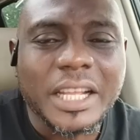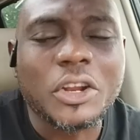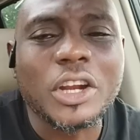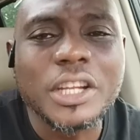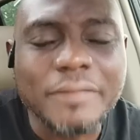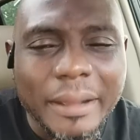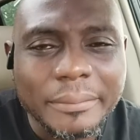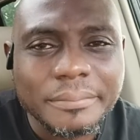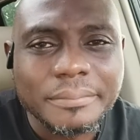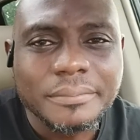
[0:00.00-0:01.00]
They don't leave
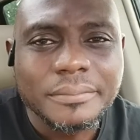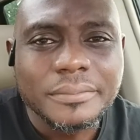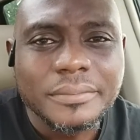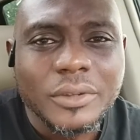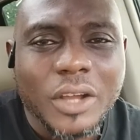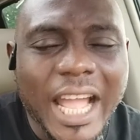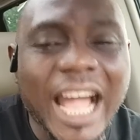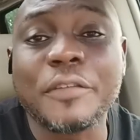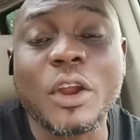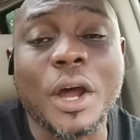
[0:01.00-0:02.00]
them.
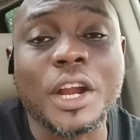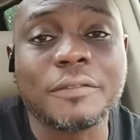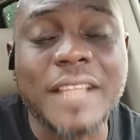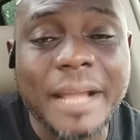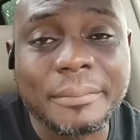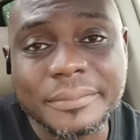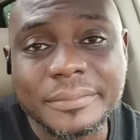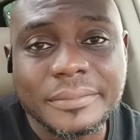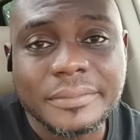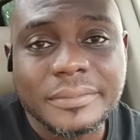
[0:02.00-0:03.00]
Every one of
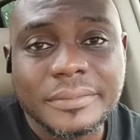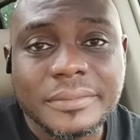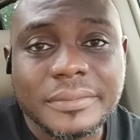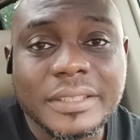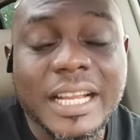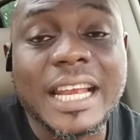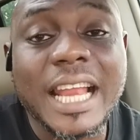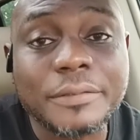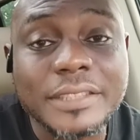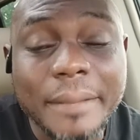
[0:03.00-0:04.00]
them, they
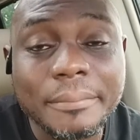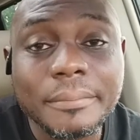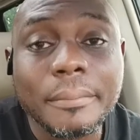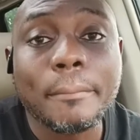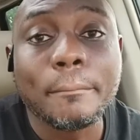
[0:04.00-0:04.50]
left them